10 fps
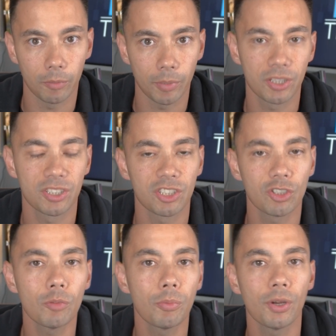Because there's
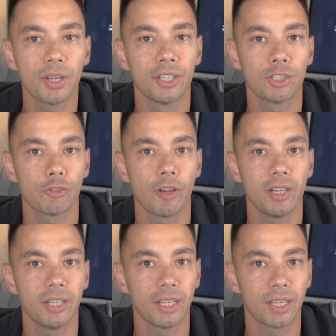no point in
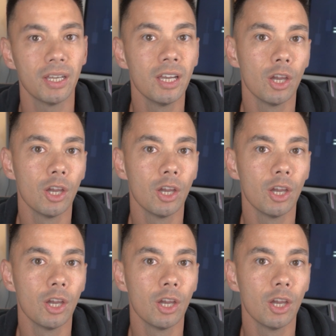trading